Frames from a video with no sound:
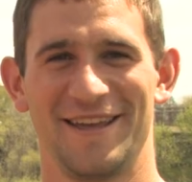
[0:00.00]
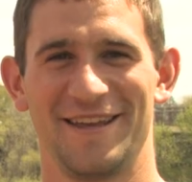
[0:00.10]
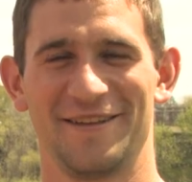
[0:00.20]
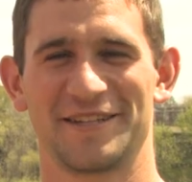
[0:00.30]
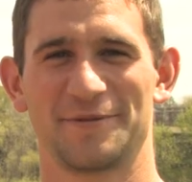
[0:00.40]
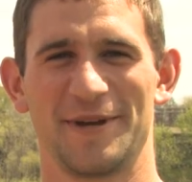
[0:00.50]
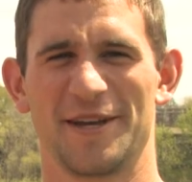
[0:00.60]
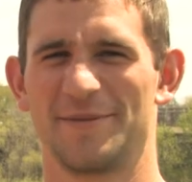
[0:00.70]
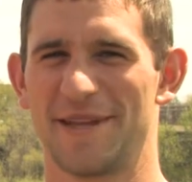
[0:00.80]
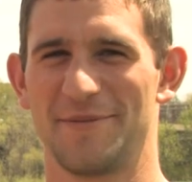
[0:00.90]
He likes to wake
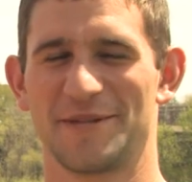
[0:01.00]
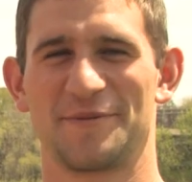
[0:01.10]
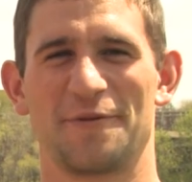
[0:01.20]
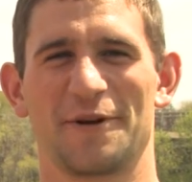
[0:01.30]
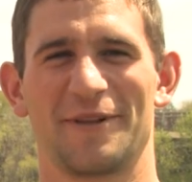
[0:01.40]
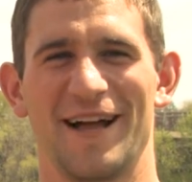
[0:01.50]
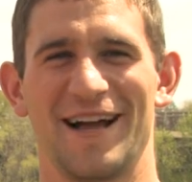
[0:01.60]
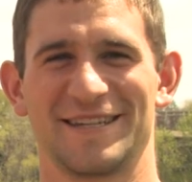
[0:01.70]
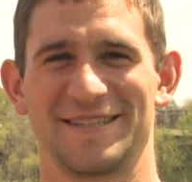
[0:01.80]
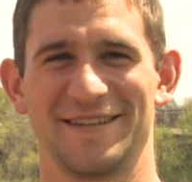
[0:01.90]
up 10 minutes before
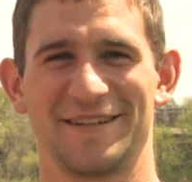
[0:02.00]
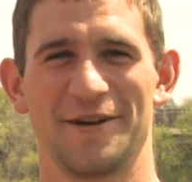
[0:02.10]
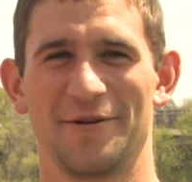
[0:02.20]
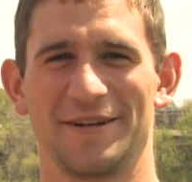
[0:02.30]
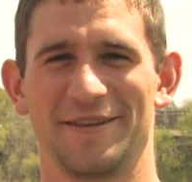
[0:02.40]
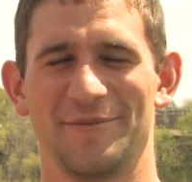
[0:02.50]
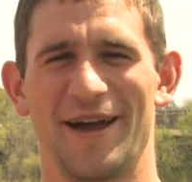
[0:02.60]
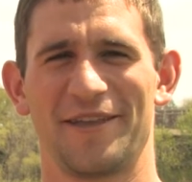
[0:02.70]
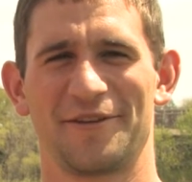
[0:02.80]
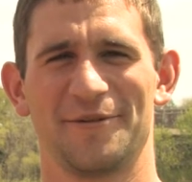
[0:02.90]
class and then go into the
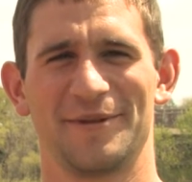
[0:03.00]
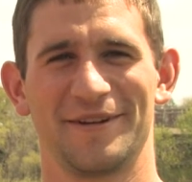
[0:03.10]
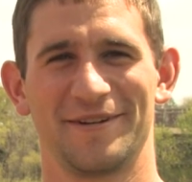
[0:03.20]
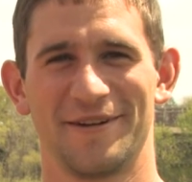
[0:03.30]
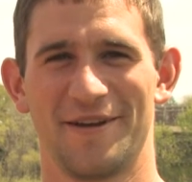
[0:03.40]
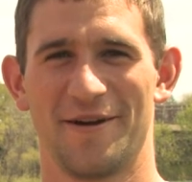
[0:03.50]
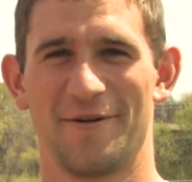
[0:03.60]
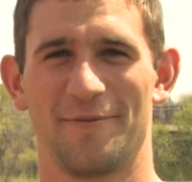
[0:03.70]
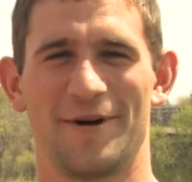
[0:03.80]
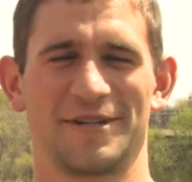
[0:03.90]
bathroom and
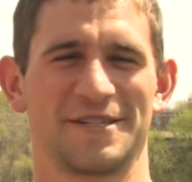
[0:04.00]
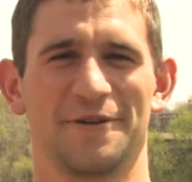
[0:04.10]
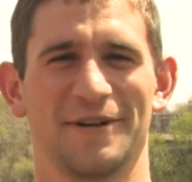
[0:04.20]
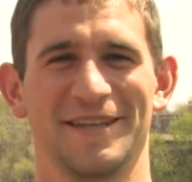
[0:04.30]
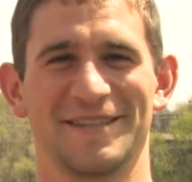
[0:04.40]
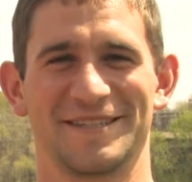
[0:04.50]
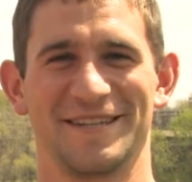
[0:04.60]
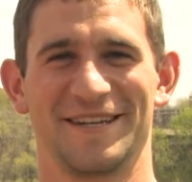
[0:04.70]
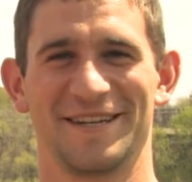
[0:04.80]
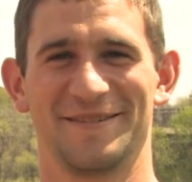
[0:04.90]
wash his whole head in the
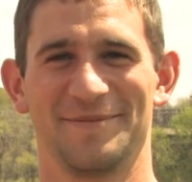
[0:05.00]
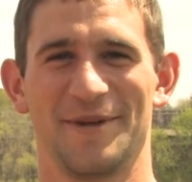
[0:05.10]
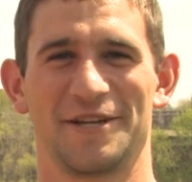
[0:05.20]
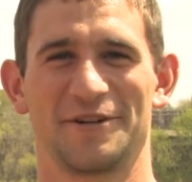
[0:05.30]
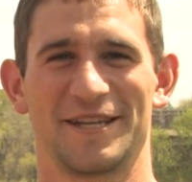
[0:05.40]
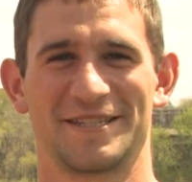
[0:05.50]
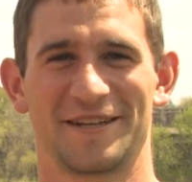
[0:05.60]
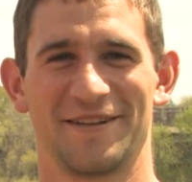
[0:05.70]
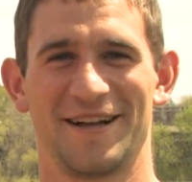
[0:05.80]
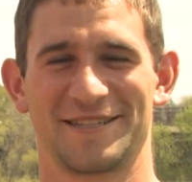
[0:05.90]
sink and make sure he gets to
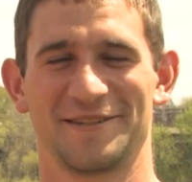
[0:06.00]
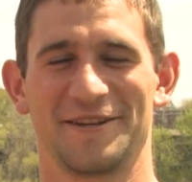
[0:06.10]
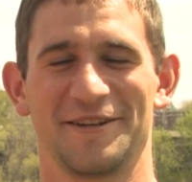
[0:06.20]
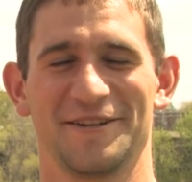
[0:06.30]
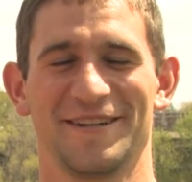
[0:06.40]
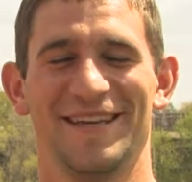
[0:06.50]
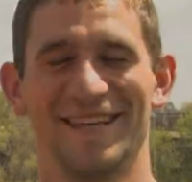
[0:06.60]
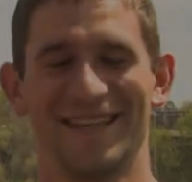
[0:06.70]
class looking good.